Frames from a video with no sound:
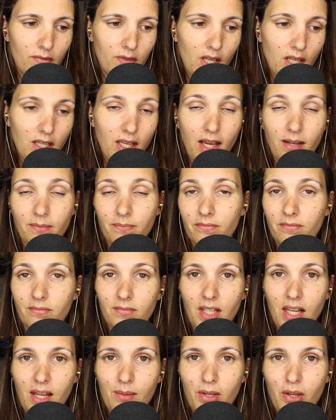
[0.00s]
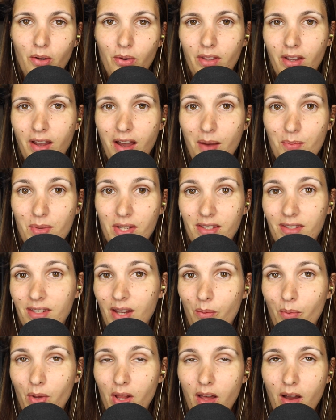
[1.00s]
Yeah, let me know in the comments
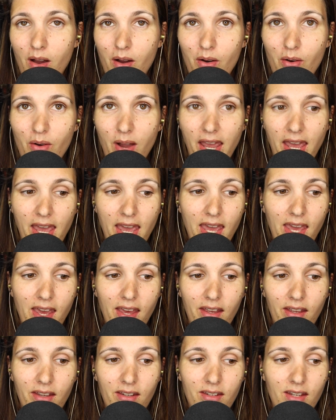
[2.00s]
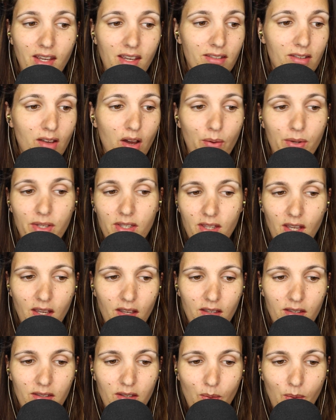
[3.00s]
down below. And as always, thank
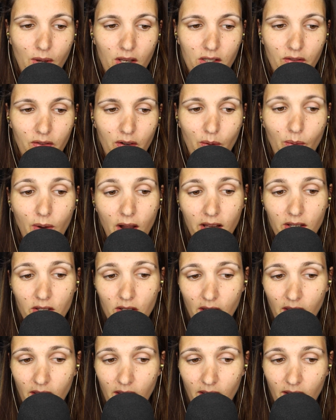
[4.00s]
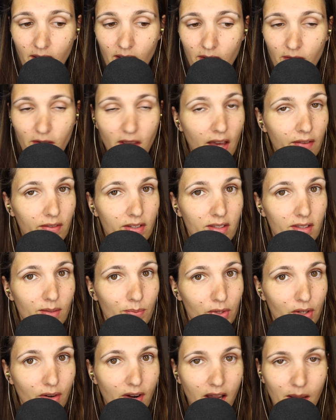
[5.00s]
you so much for watching. If you haven't
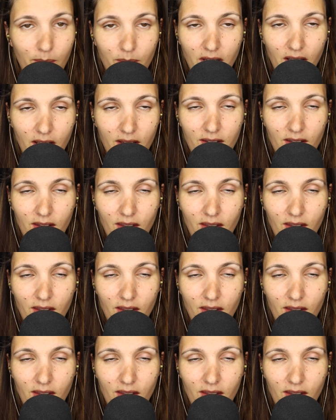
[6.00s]
subscribed yet,